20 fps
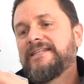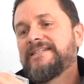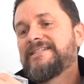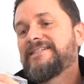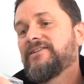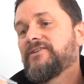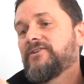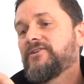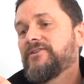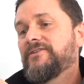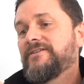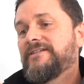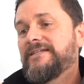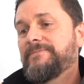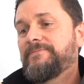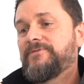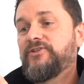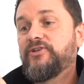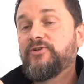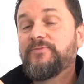the silicone
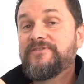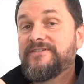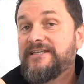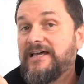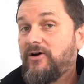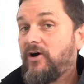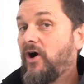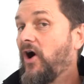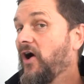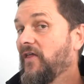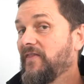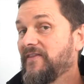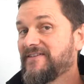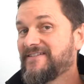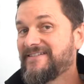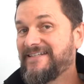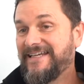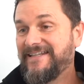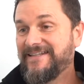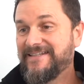dip tube is now on the
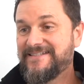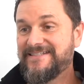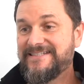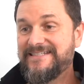stainless